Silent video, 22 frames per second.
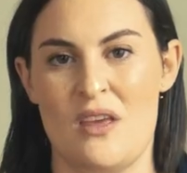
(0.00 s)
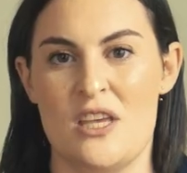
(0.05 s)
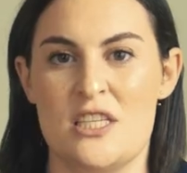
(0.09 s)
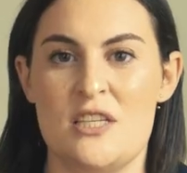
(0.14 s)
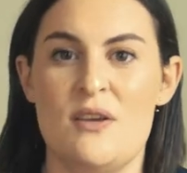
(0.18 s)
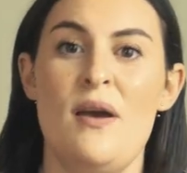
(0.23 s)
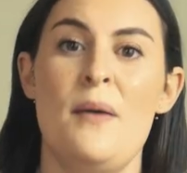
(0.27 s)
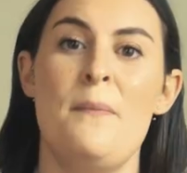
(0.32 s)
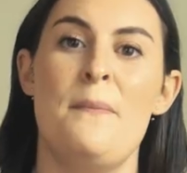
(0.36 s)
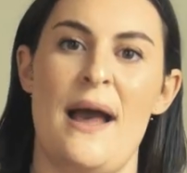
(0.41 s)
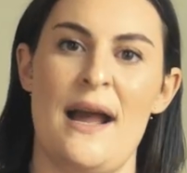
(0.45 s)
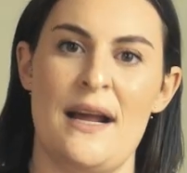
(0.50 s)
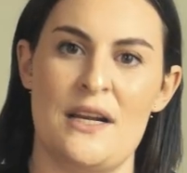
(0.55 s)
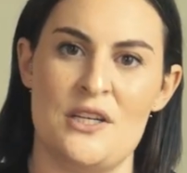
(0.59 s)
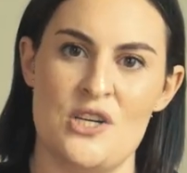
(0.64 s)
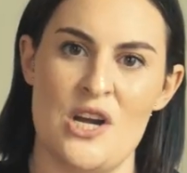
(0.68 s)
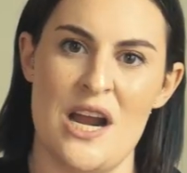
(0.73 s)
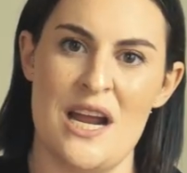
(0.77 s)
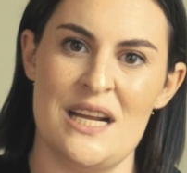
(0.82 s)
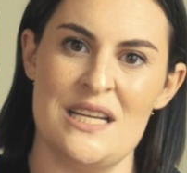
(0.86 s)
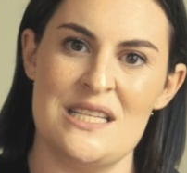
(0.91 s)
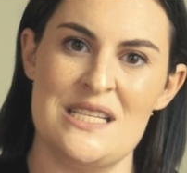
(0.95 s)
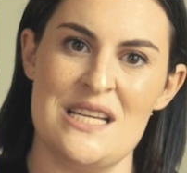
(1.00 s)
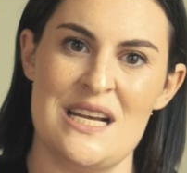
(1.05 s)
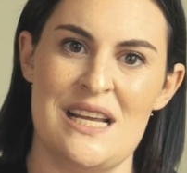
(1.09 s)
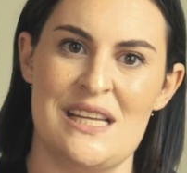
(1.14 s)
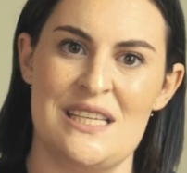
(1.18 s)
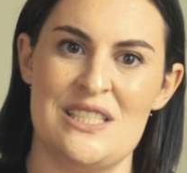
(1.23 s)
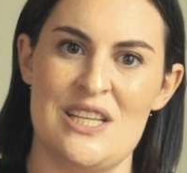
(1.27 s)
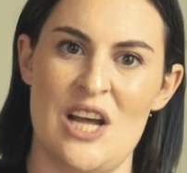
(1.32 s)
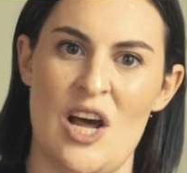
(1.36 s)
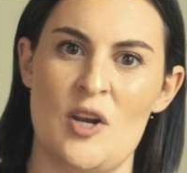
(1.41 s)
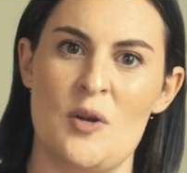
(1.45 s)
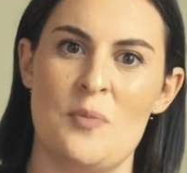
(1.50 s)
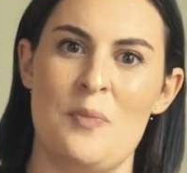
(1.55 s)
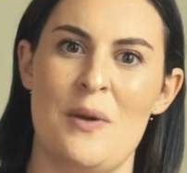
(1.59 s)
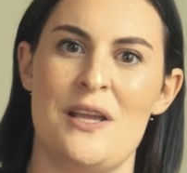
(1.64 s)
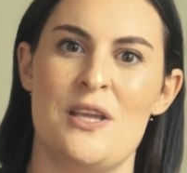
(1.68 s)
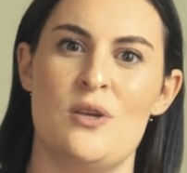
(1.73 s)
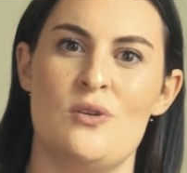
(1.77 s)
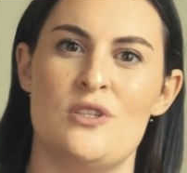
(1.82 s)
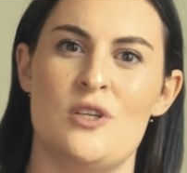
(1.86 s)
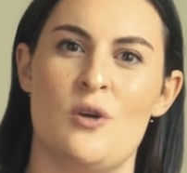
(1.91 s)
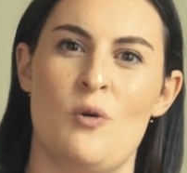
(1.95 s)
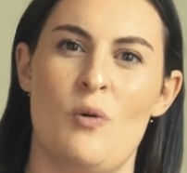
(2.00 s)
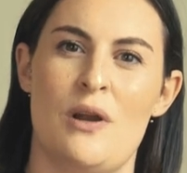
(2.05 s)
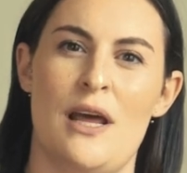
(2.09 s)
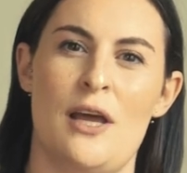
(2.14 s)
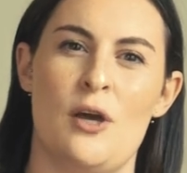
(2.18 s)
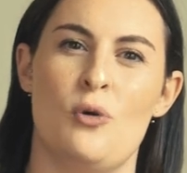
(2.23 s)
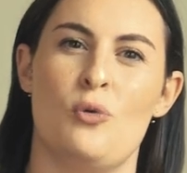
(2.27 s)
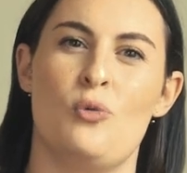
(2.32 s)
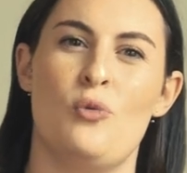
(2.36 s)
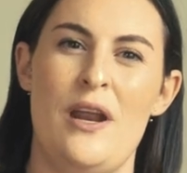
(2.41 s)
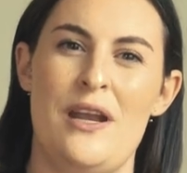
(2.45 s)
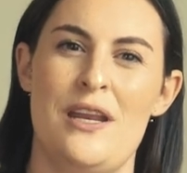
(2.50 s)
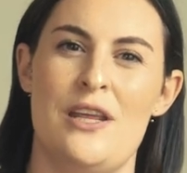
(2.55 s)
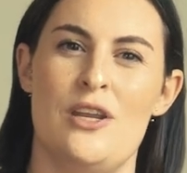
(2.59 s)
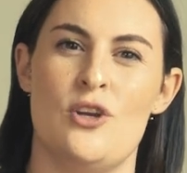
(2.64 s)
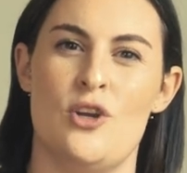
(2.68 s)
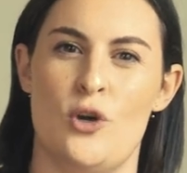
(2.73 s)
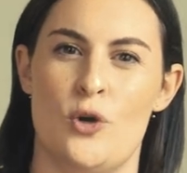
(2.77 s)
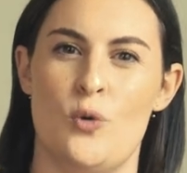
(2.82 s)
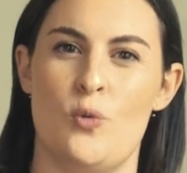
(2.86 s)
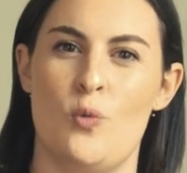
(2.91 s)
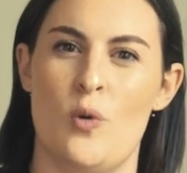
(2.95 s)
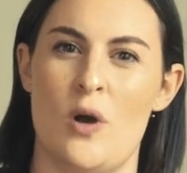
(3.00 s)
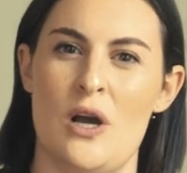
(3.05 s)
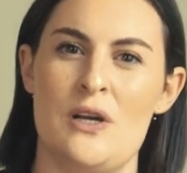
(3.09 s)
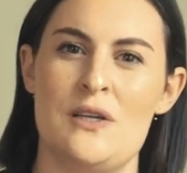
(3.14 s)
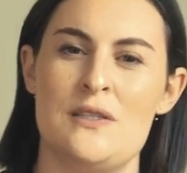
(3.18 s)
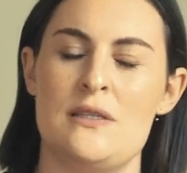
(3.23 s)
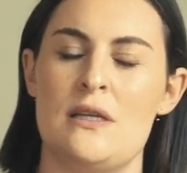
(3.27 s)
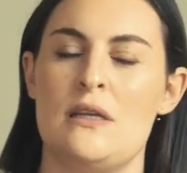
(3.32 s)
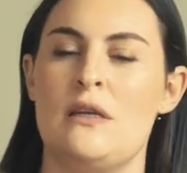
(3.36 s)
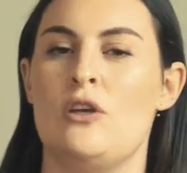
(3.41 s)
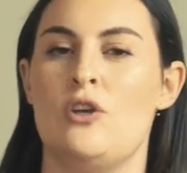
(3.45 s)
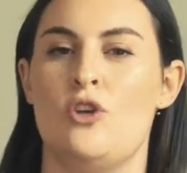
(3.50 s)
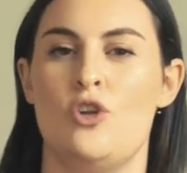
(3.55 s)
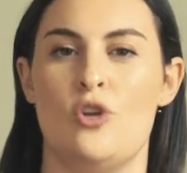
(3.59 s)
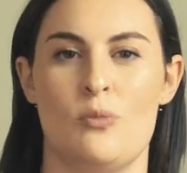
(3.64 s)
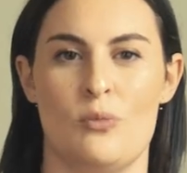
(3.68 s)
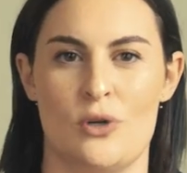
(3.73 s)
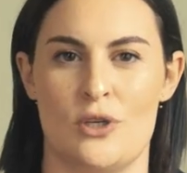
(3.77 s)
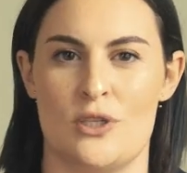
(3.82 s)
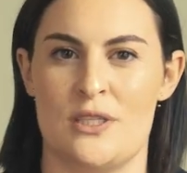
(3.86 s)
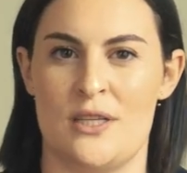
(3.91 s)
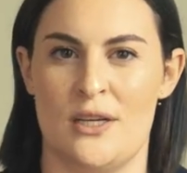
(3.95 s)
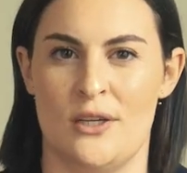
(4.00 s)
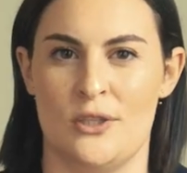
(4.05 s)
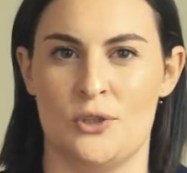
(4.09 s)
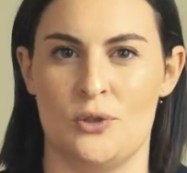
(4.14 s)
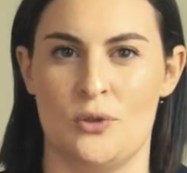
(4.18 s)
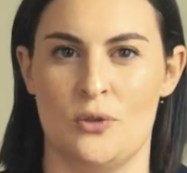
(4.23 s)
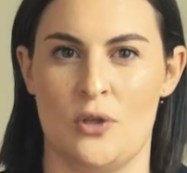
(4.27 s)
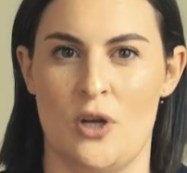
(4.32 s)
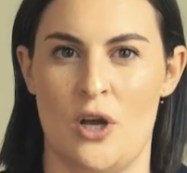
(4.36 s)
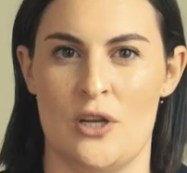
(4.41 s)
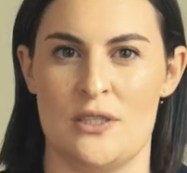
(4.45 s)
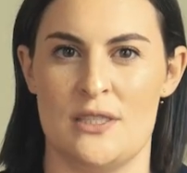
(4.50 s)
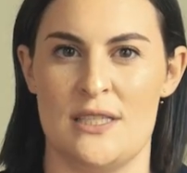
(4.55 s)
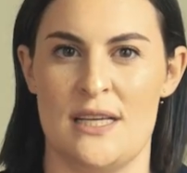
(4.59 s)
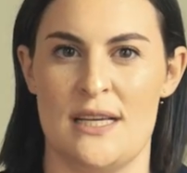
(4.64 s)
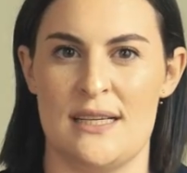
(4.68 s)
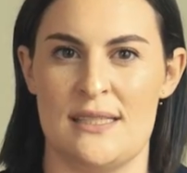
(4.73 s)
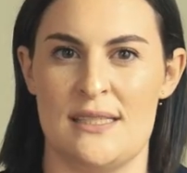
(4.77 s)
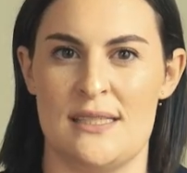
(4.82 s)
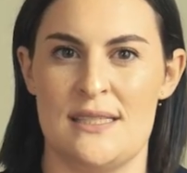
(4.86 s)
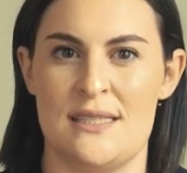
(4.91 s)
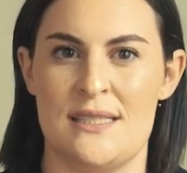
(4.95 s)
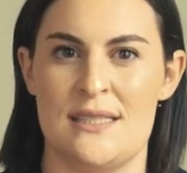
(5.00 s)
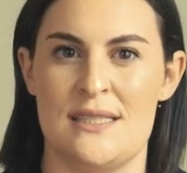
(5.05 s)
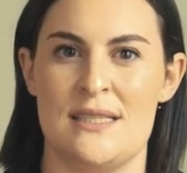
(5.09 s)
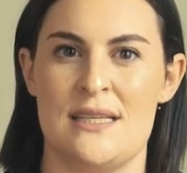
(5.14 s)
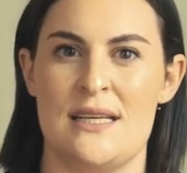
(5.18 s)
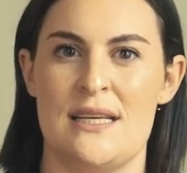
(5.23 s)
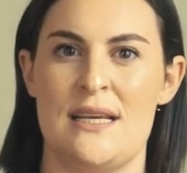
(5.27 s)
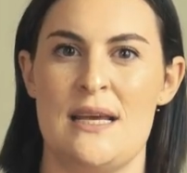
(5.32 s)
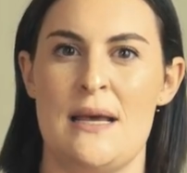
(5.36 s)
So I backtracked and I started by using what I already know works in numerous cultural contexts.